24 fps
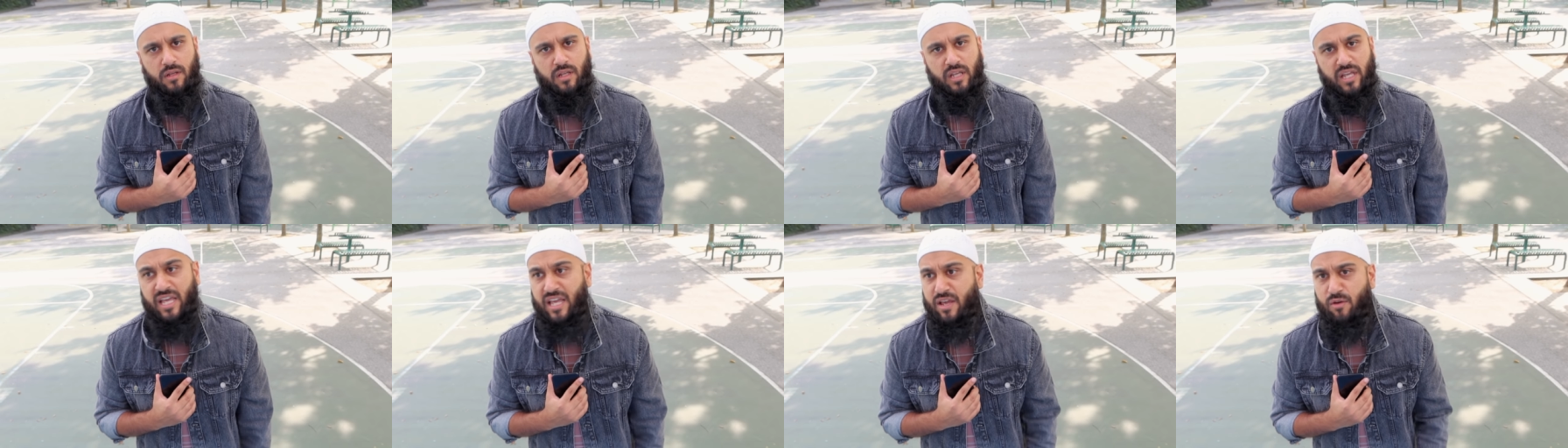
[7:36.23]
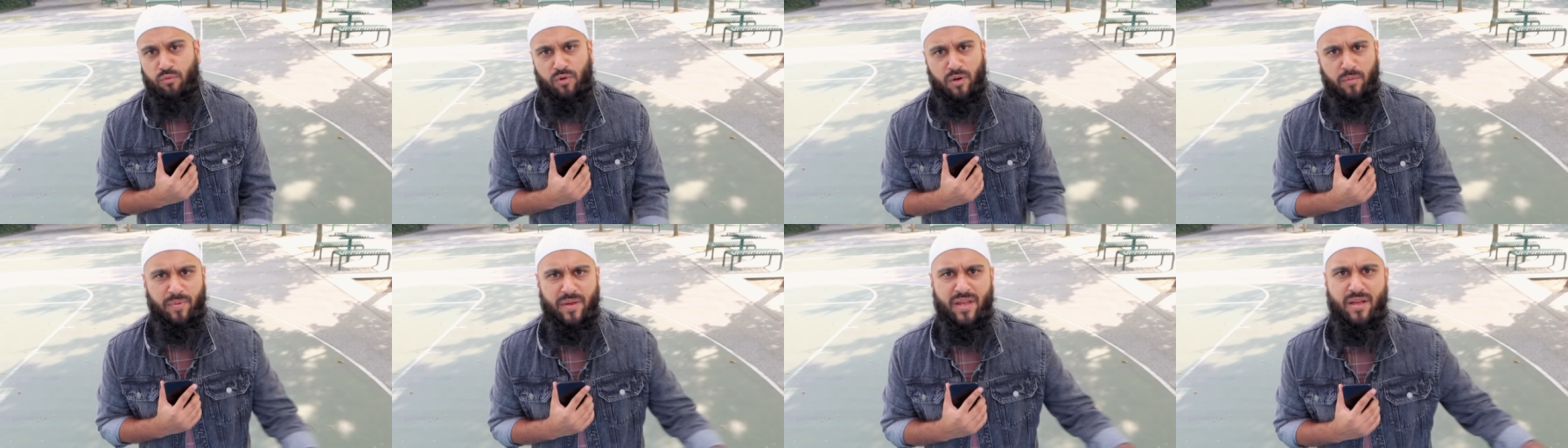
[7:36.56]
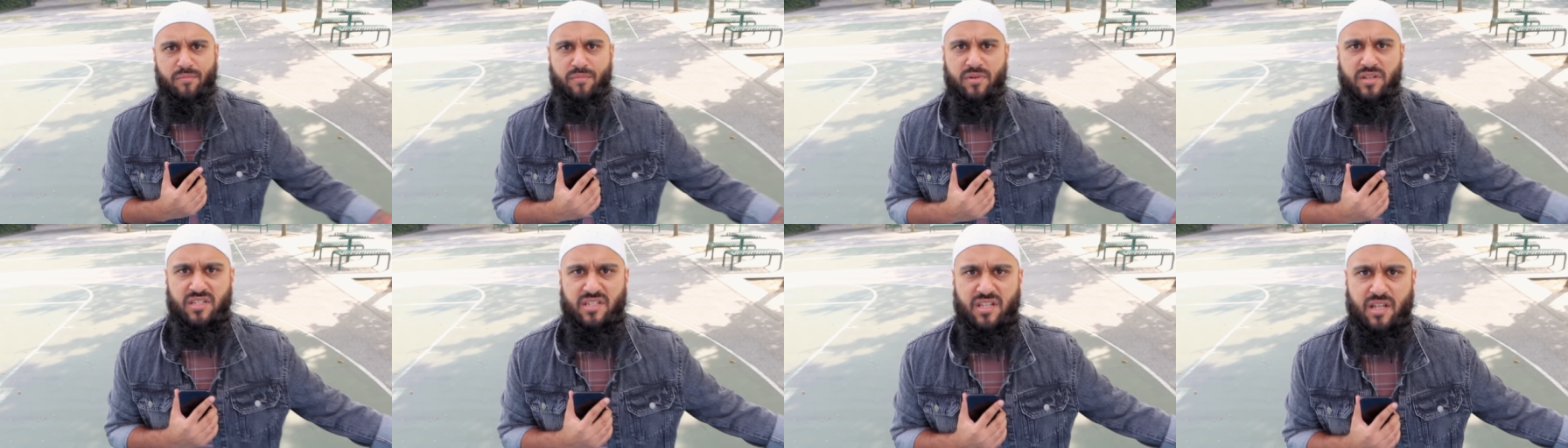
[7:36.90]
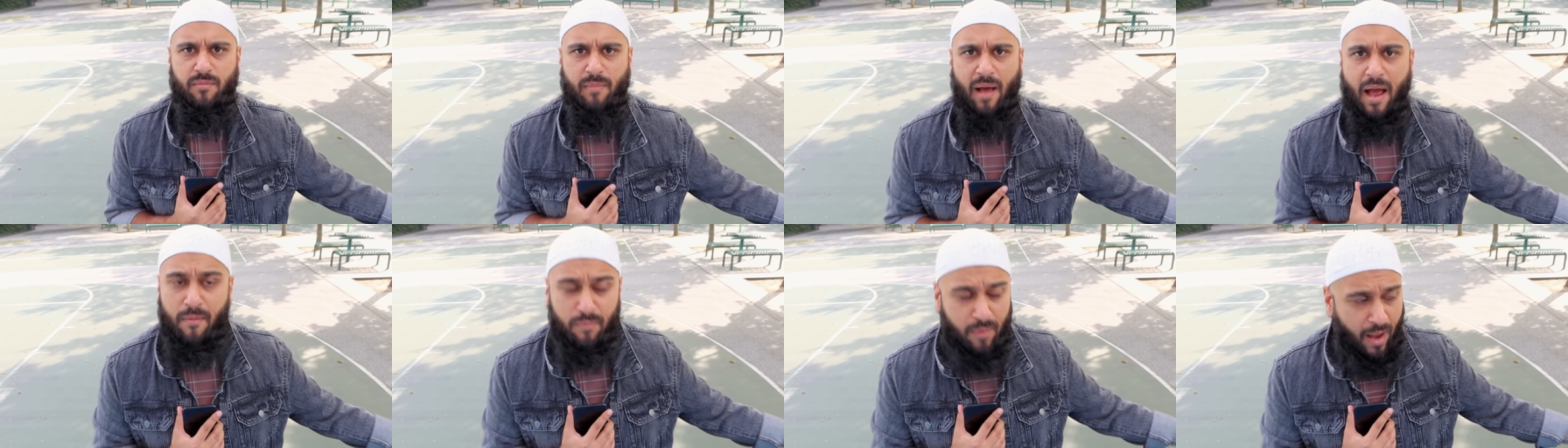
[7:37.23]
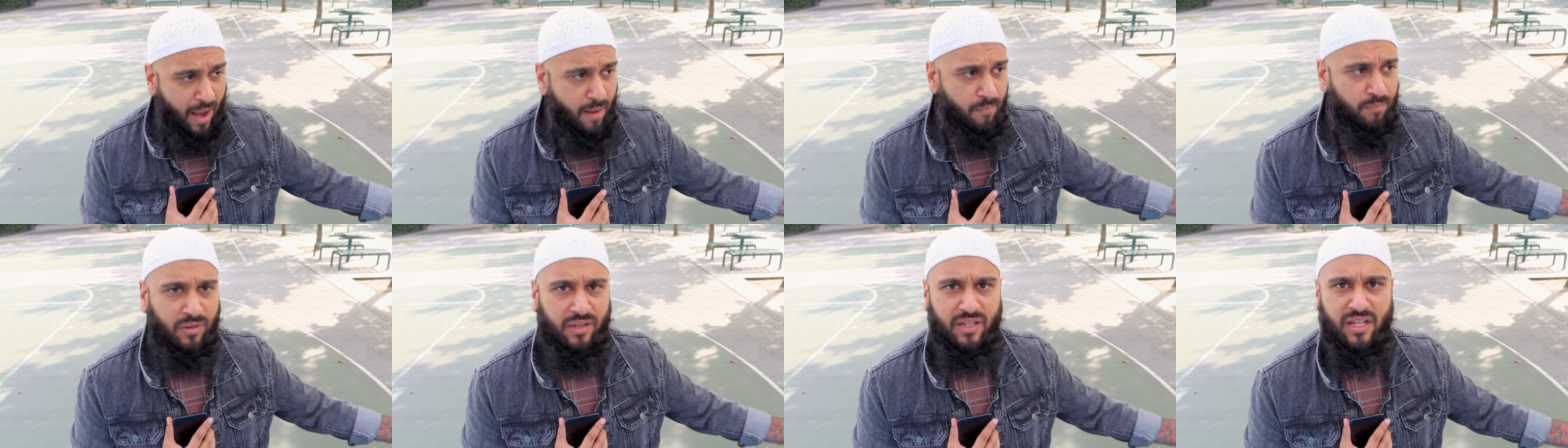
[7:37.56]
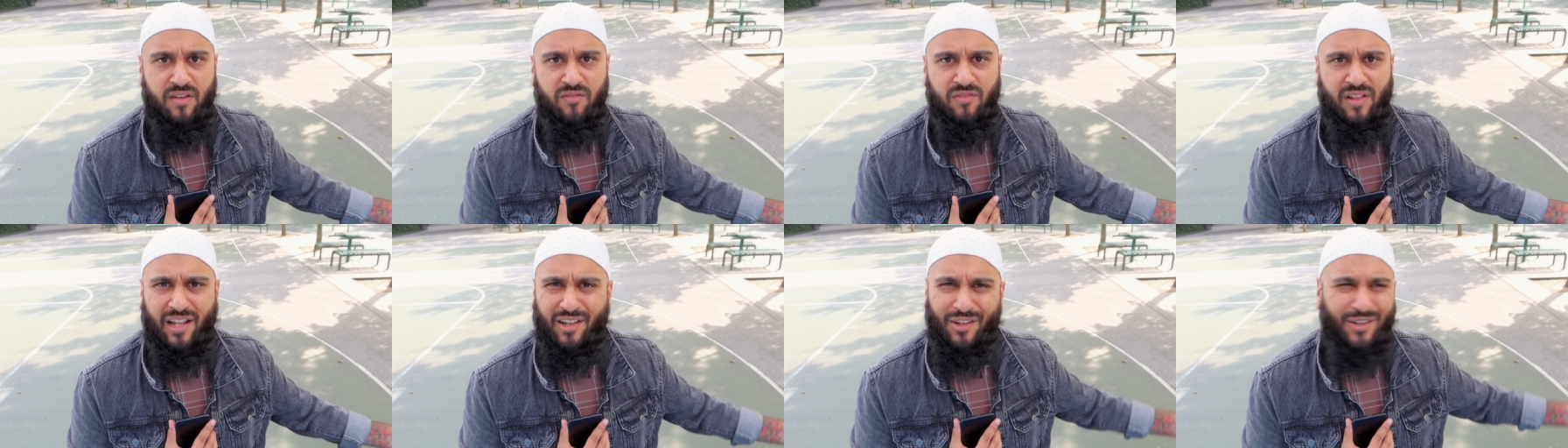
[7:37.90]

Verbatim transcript: He would be a Muslim. I, I believe that.